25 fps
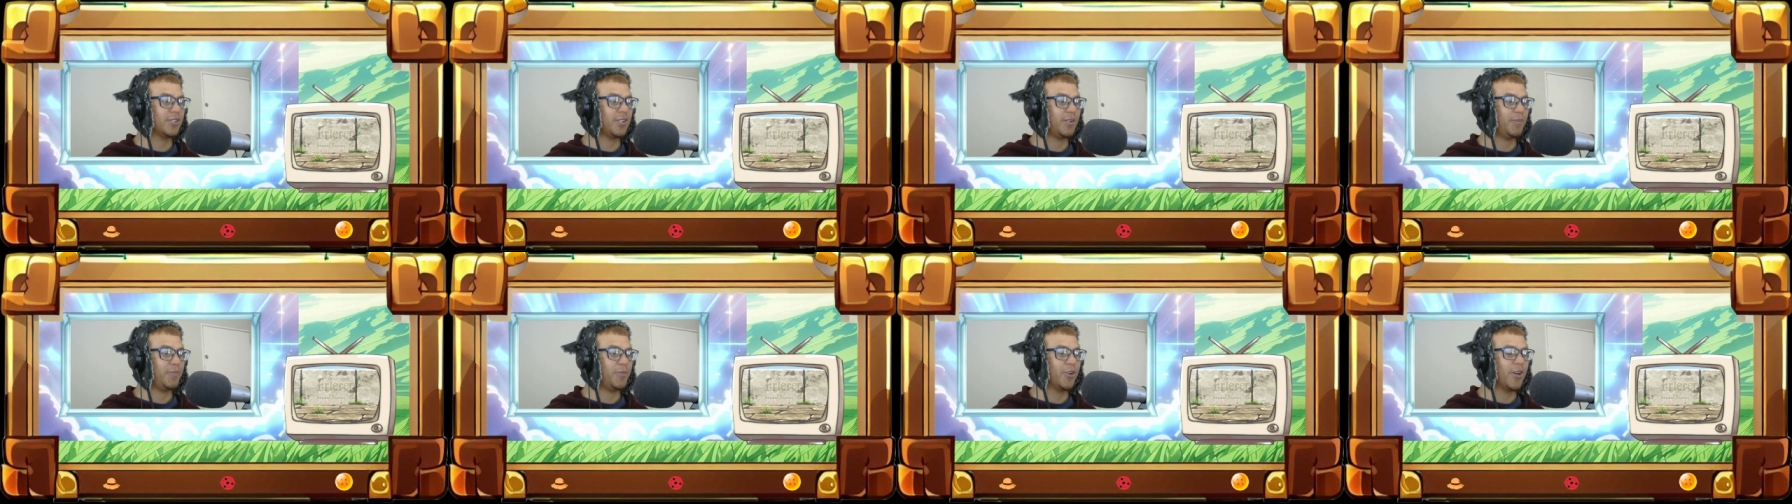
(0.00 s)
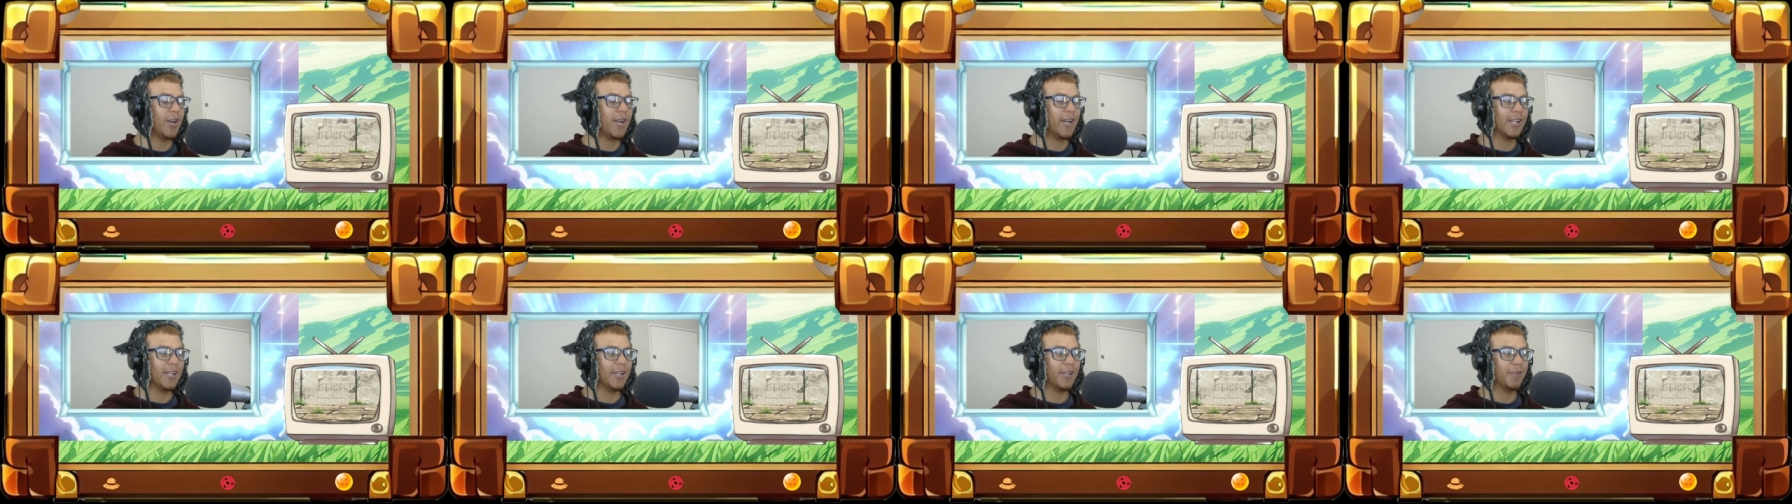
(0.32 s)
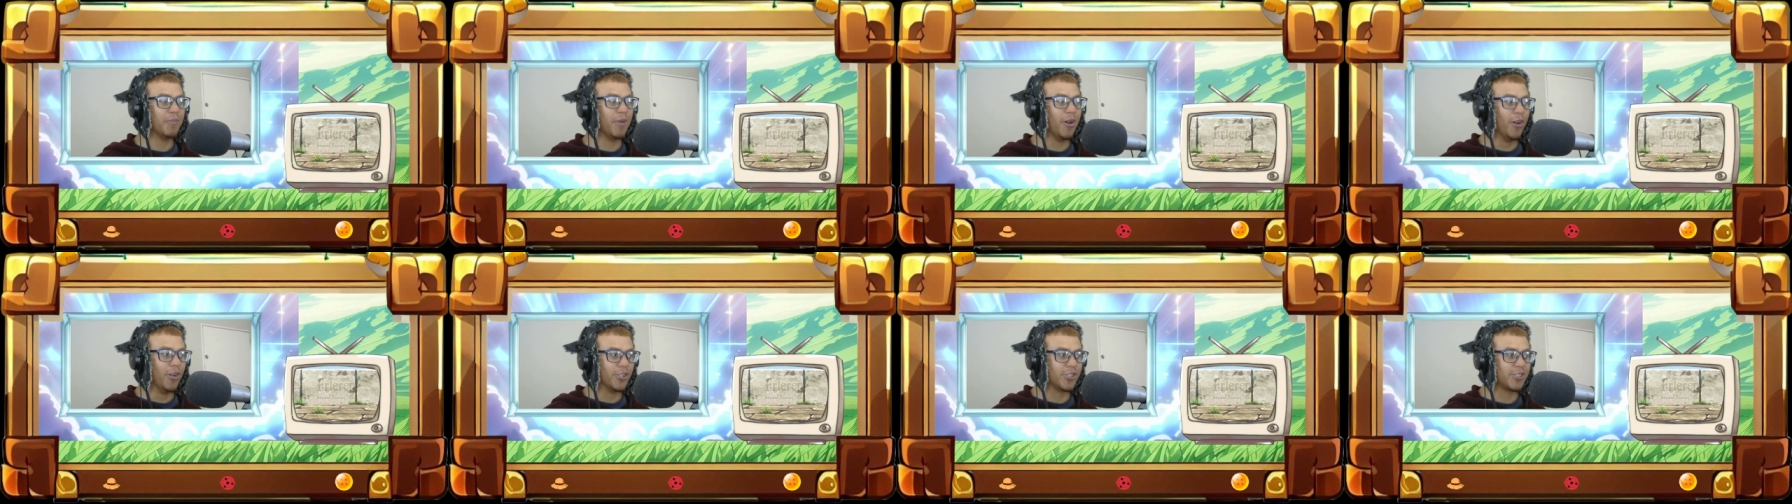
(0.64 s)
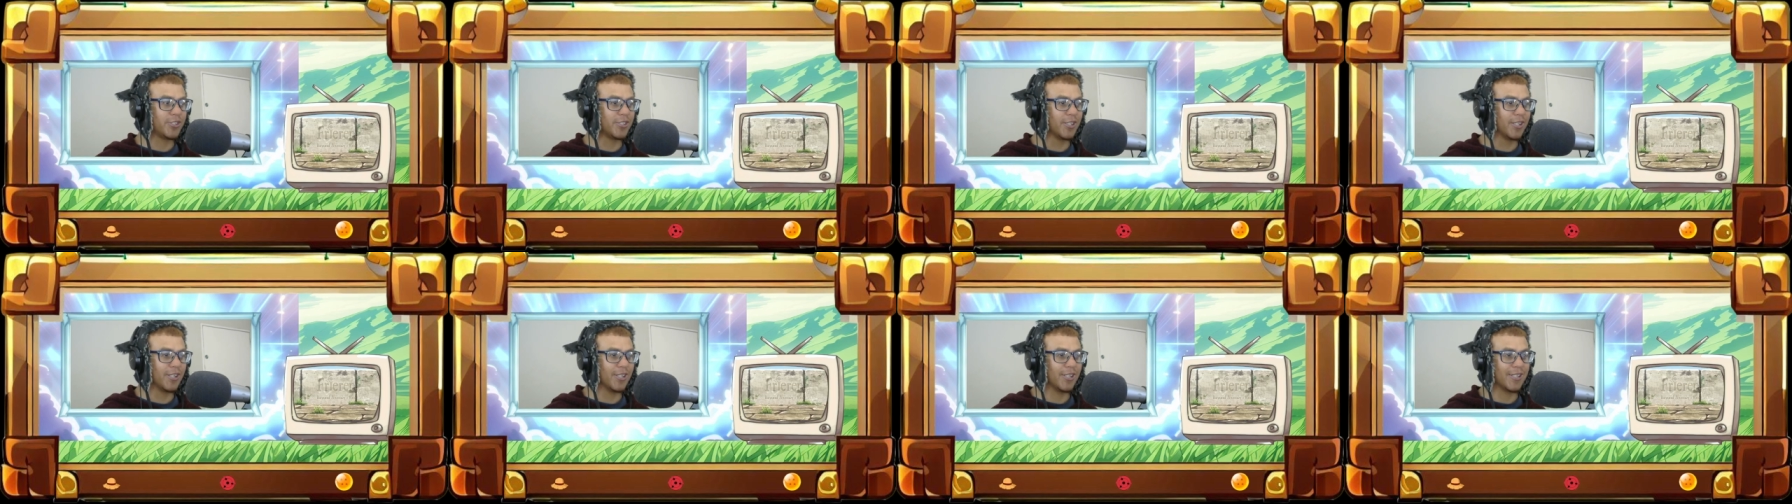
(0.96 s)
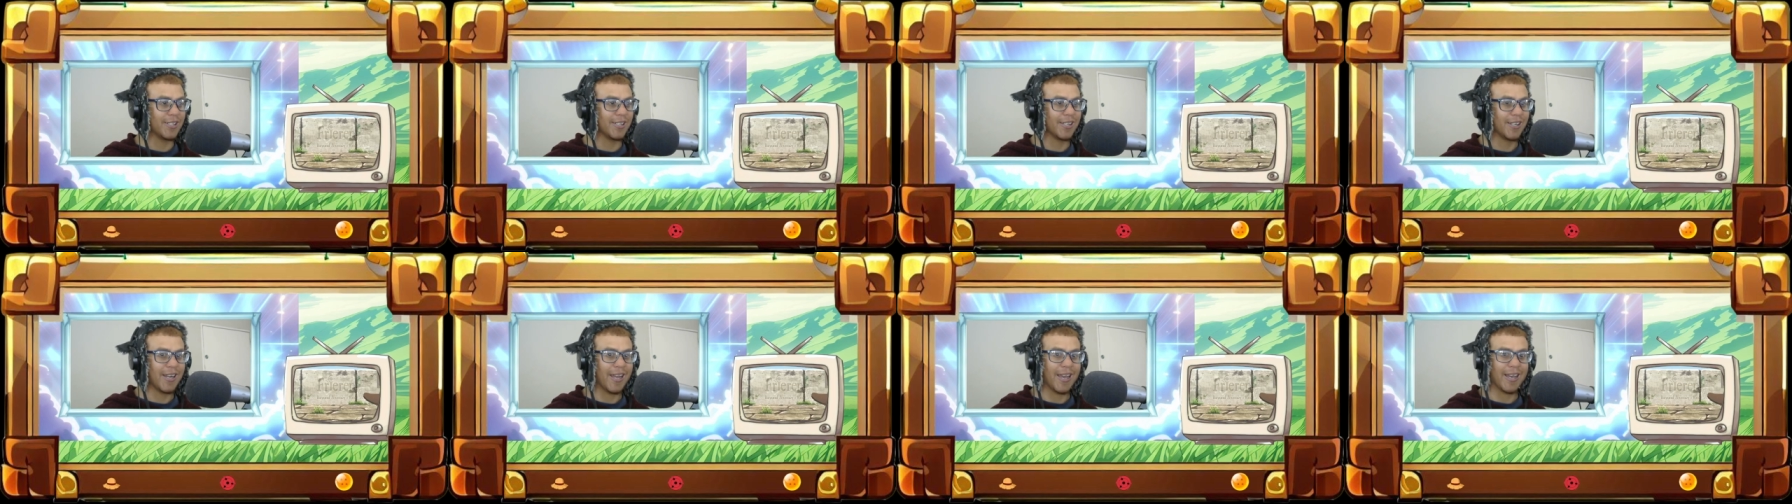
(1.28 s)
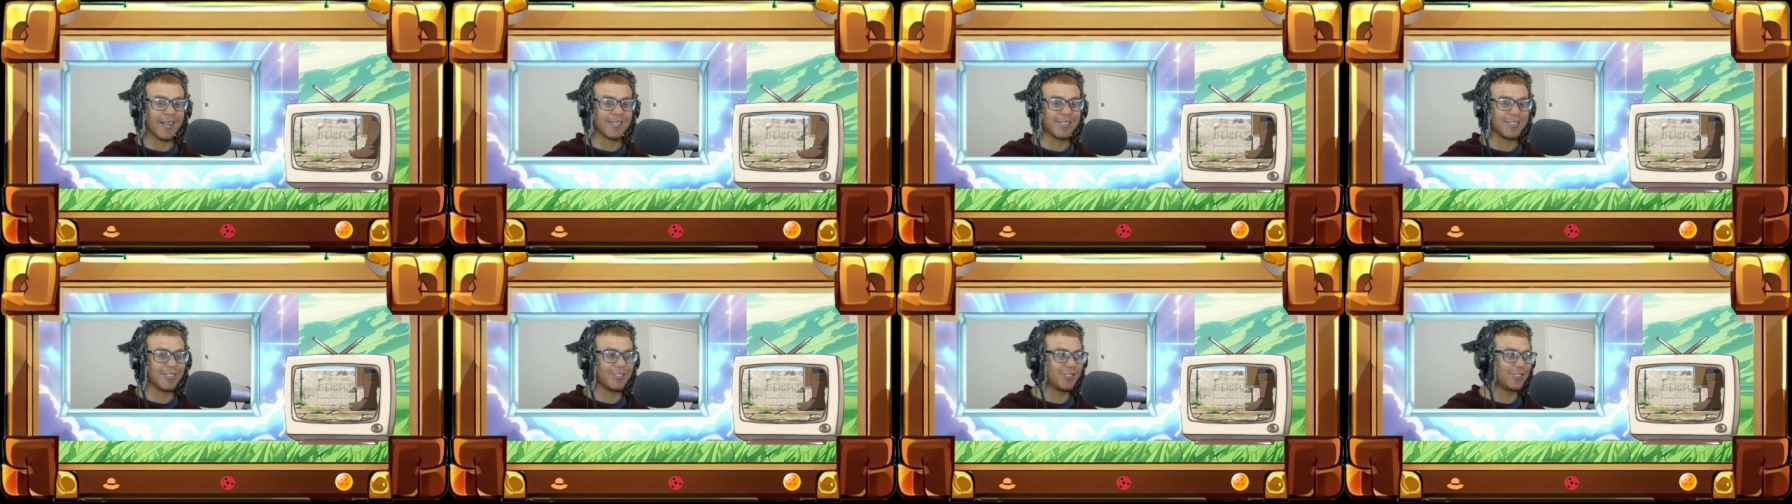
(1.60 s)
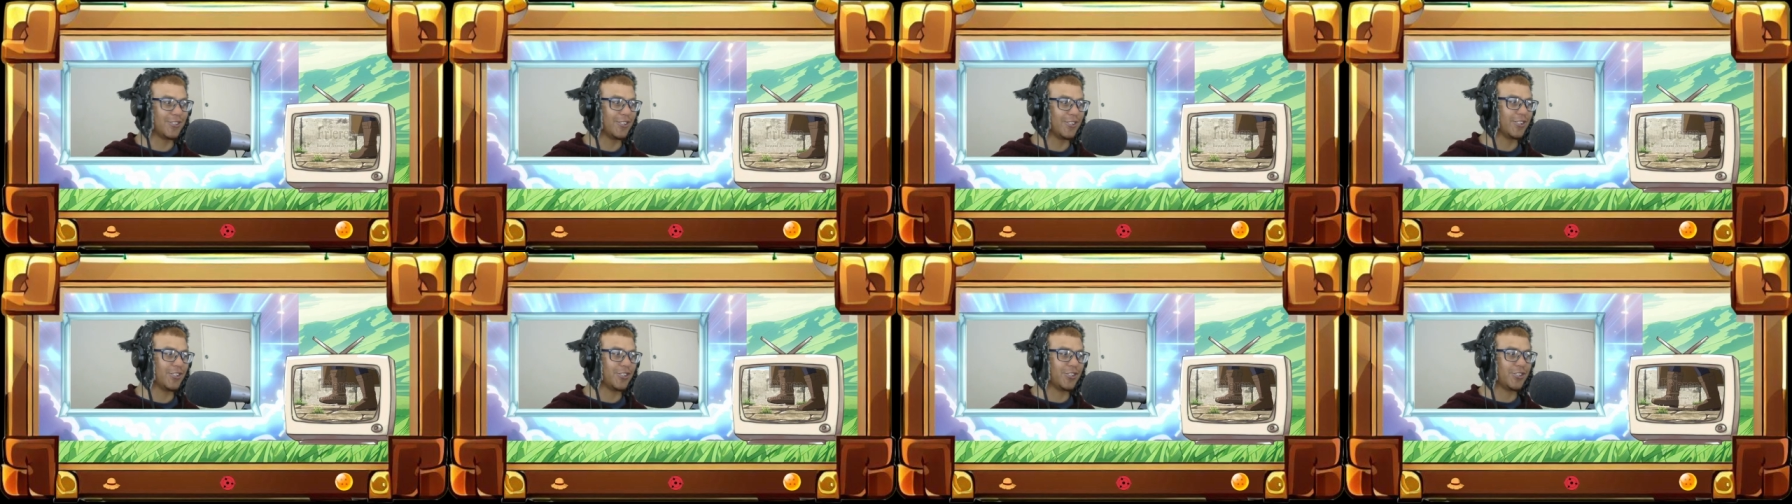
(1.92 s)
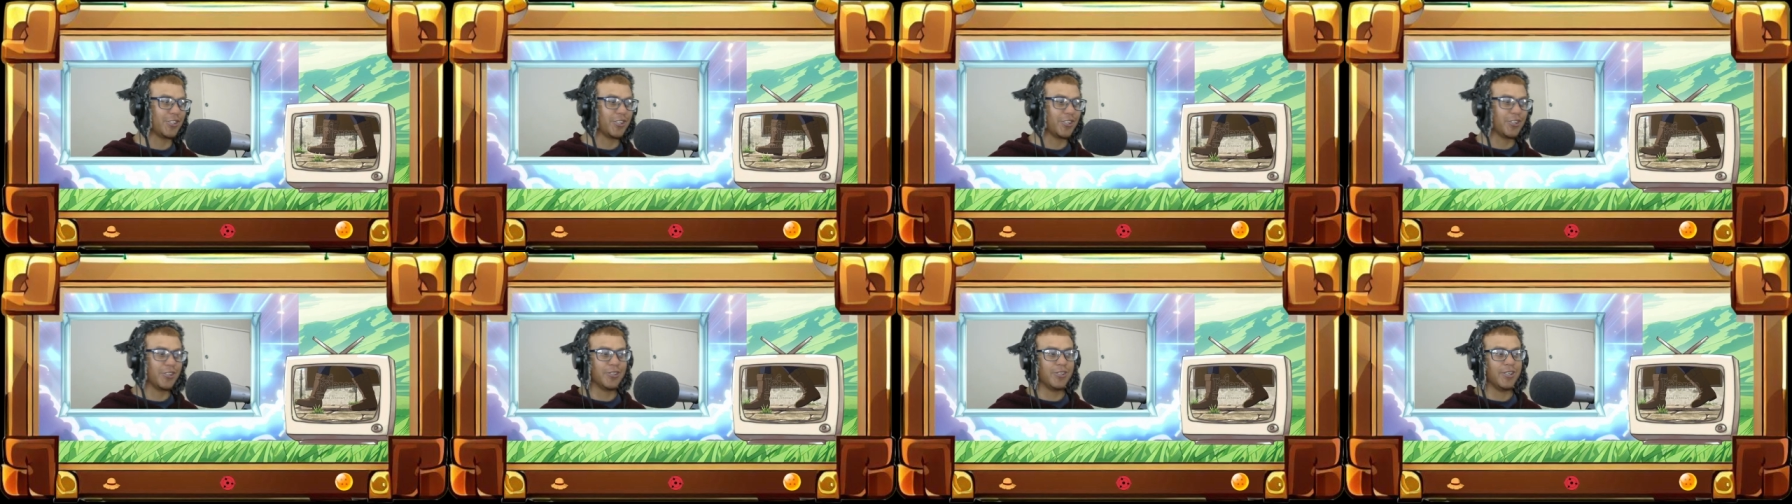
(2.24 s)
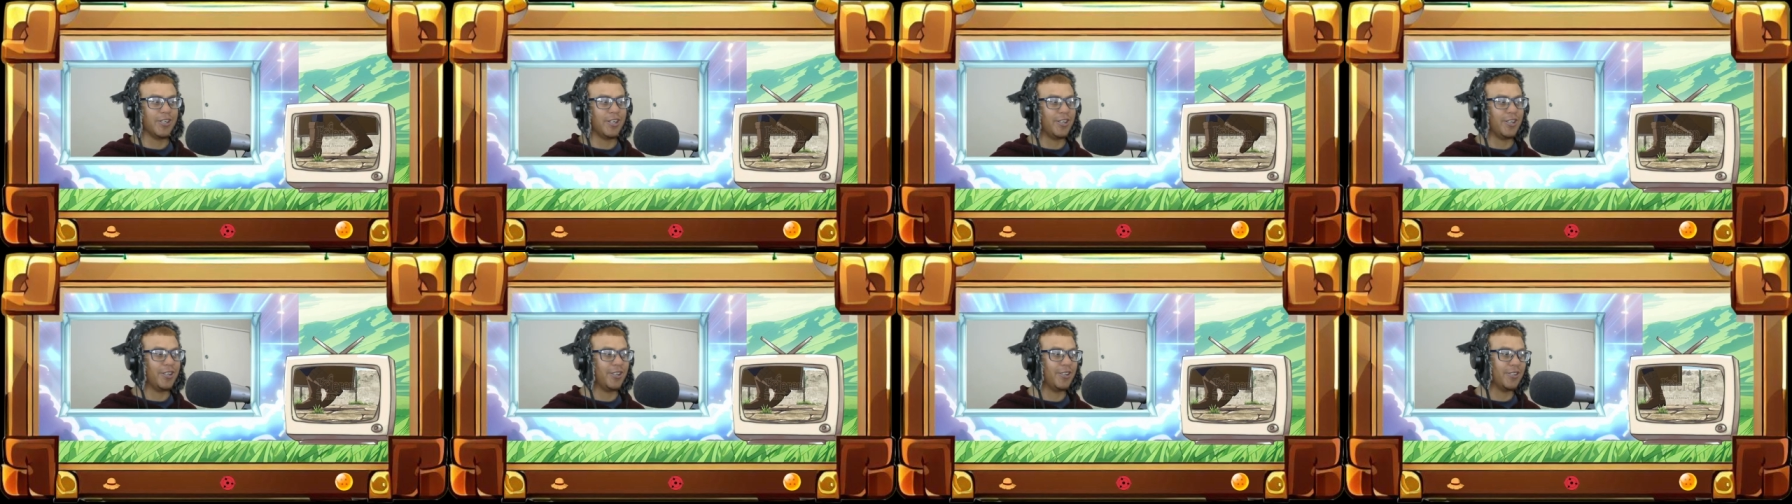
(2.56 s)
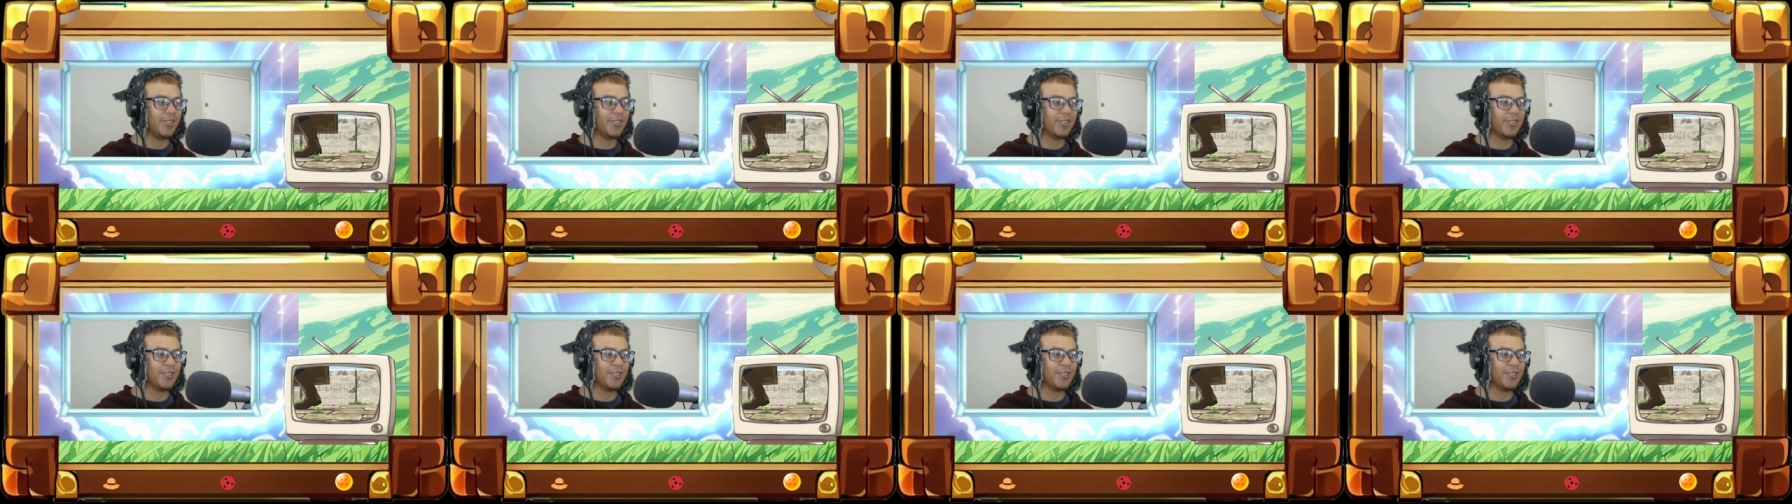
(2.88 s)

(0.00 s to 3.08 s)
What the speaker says: I'm already emotionally connected to the show now.